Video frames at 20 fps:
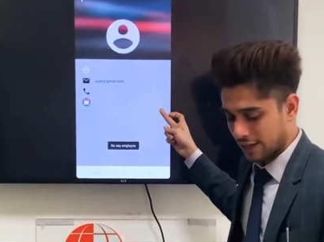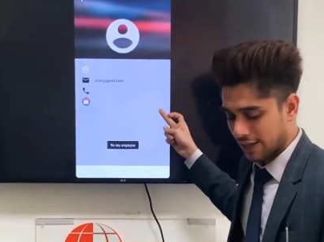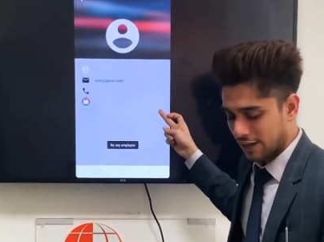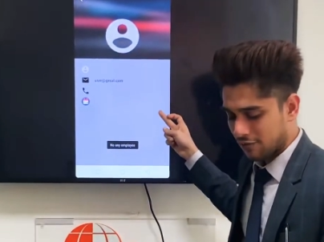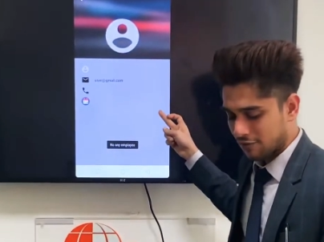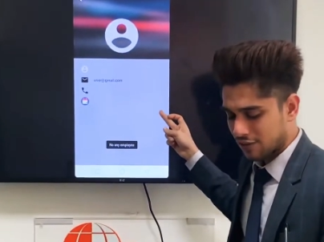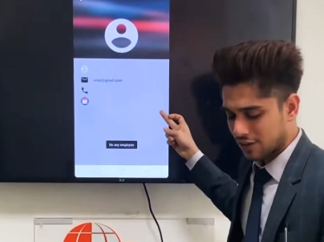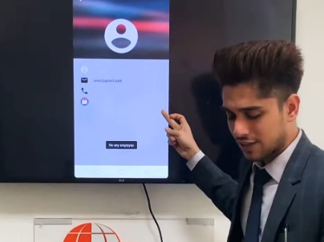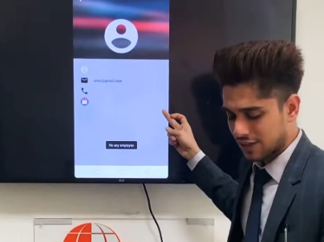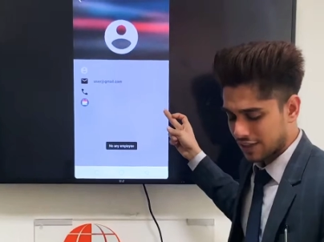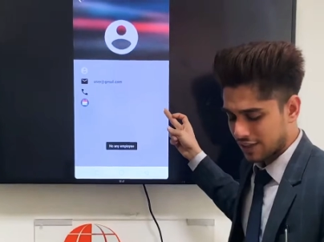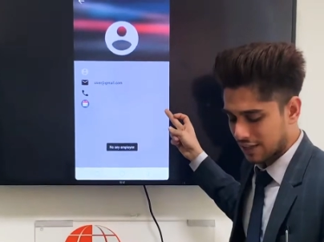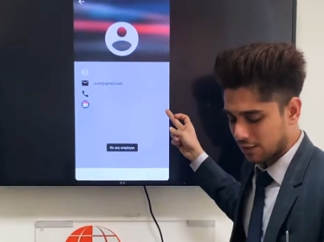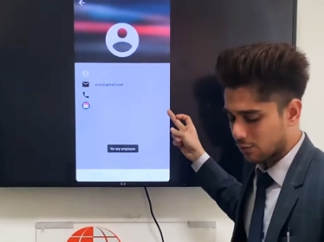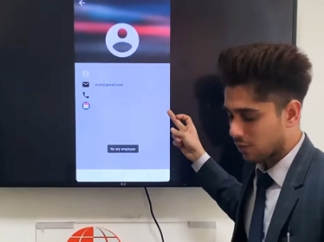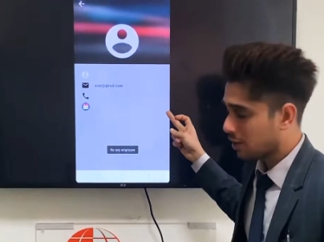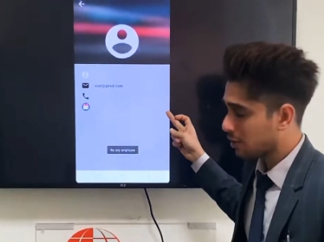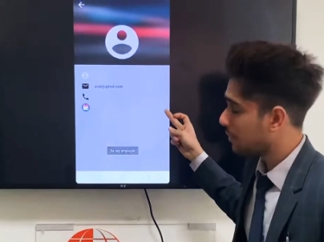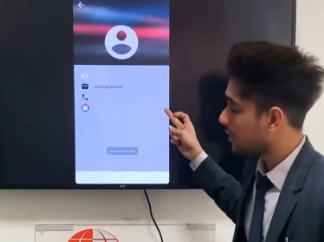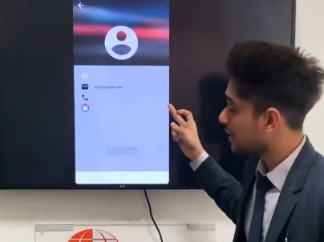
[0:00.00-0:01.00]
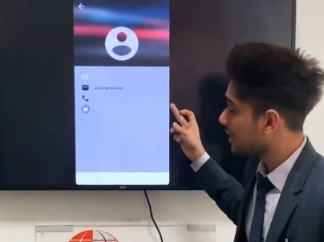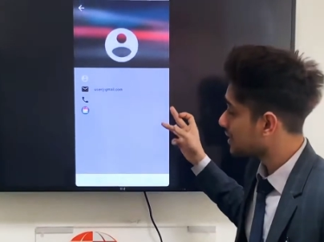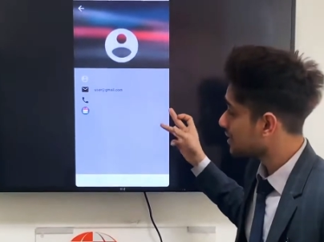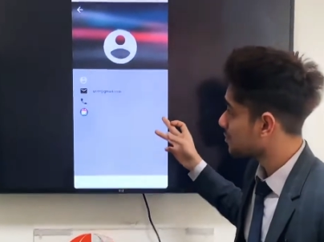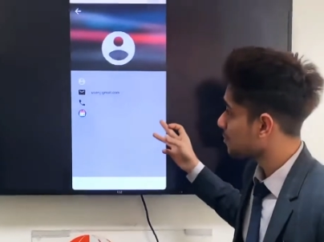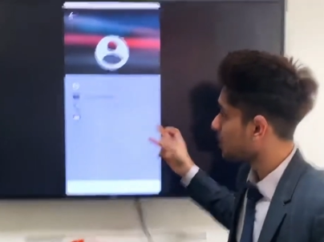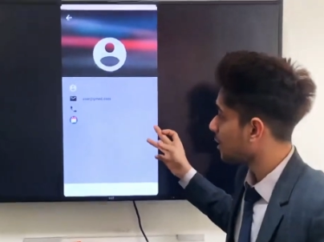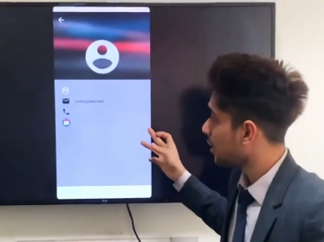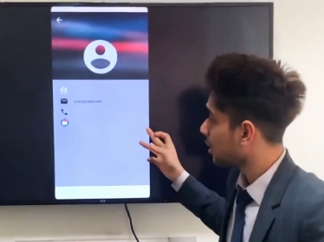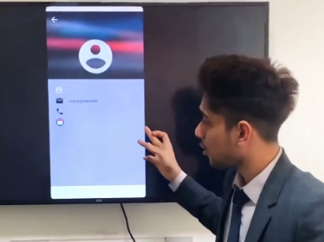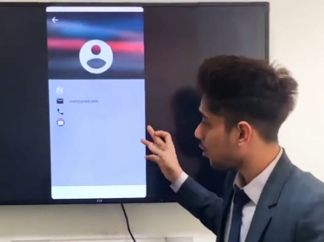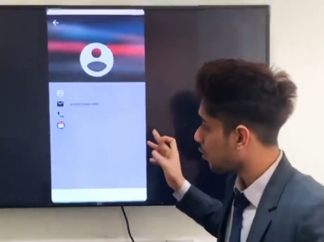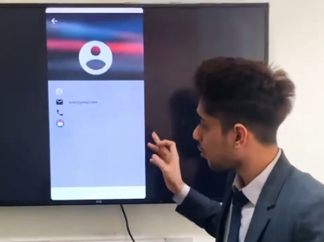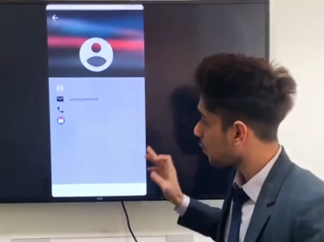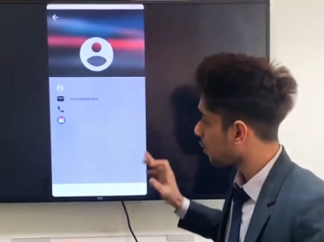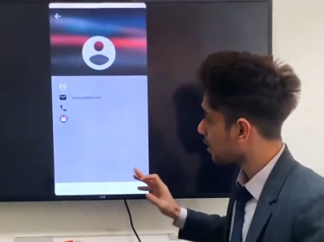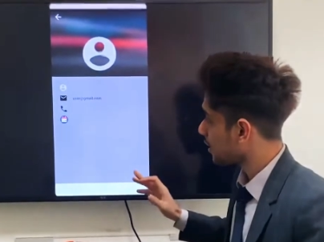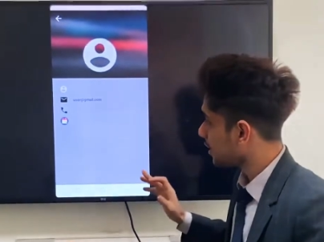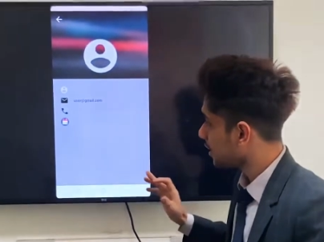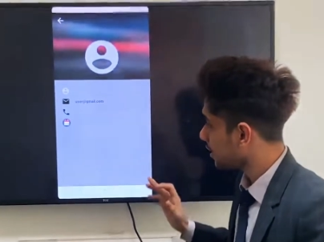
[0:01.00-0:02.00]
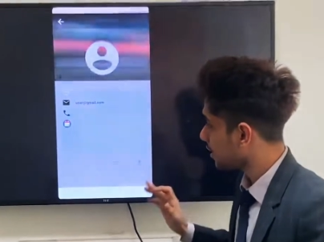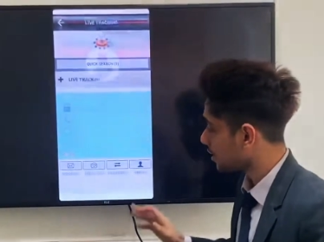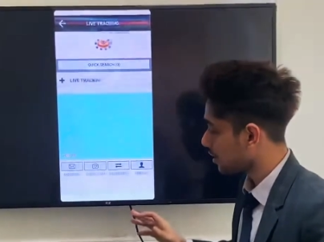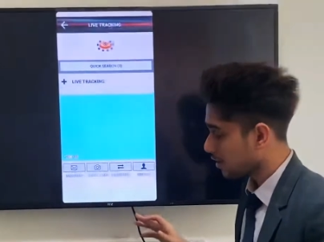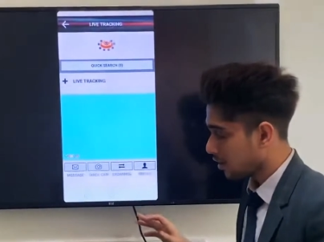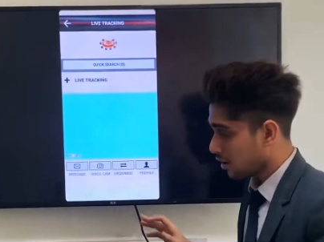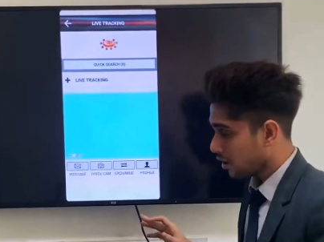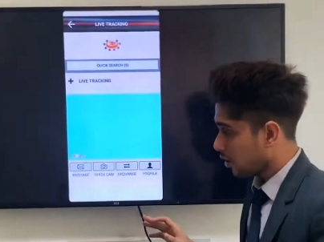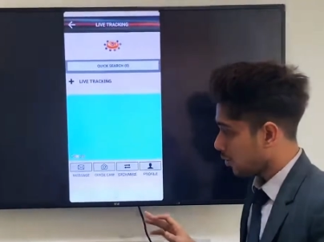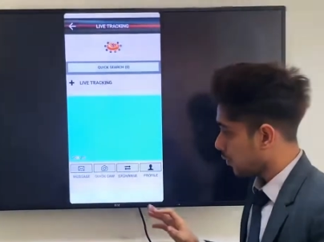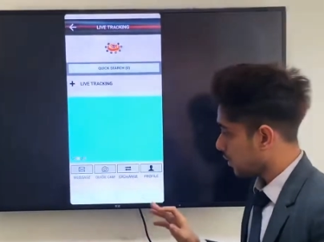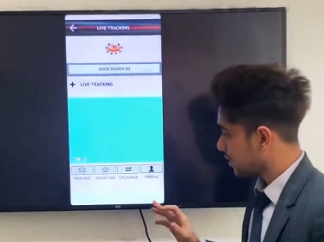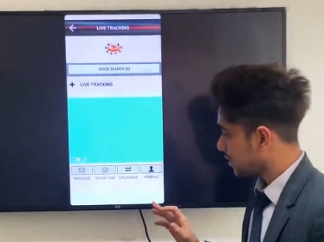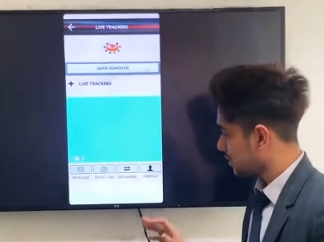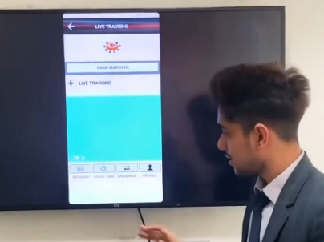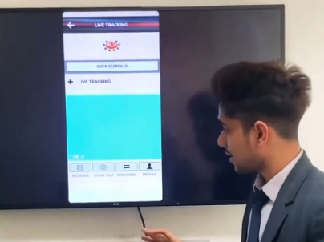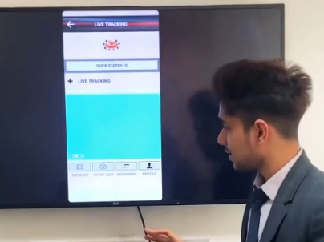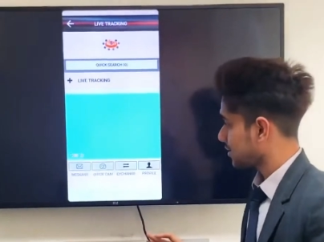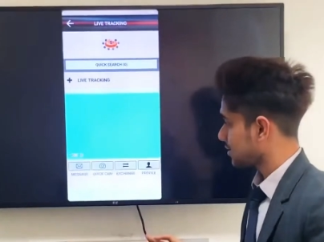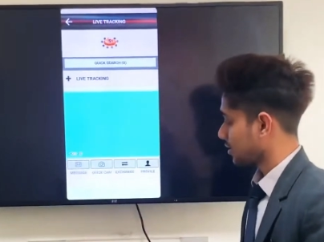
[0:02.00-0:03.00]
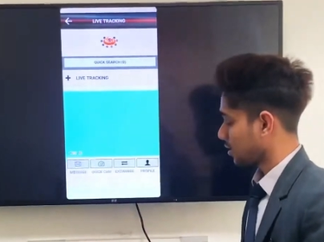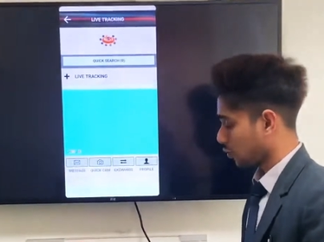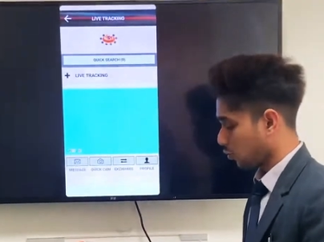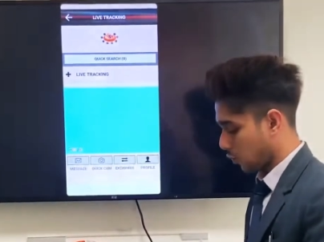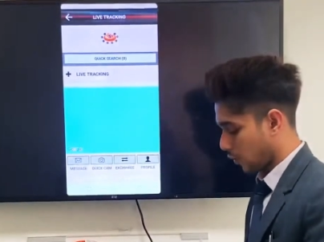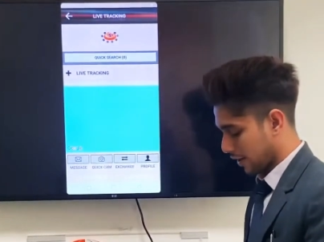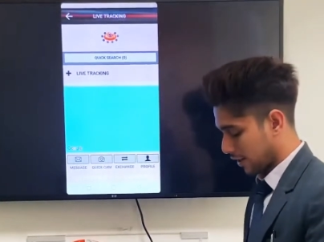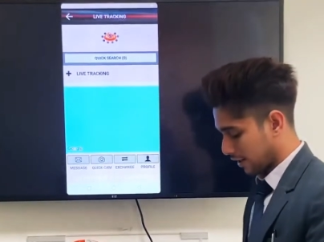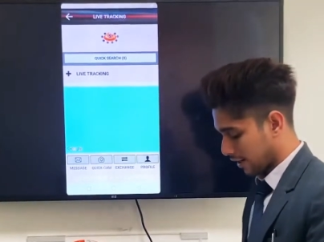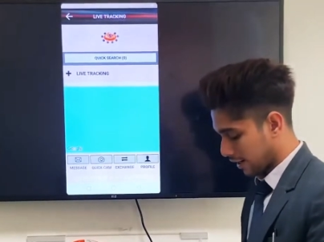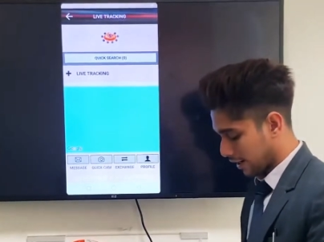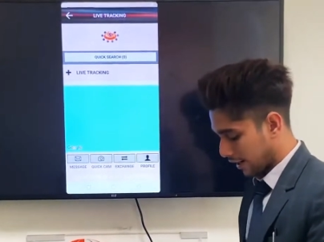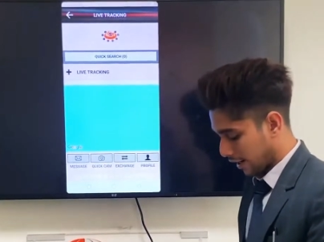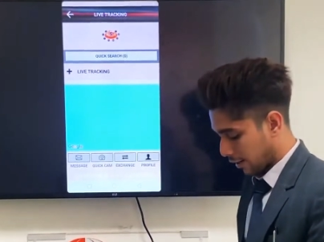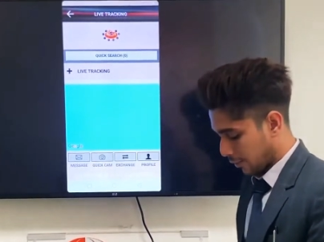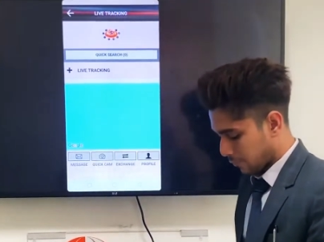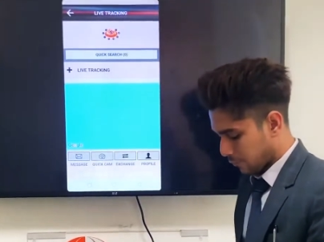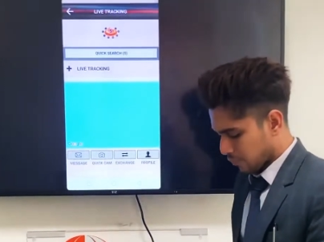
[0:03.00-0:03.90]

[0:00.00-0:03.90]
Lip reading: Everything will be displayed over here with just one click.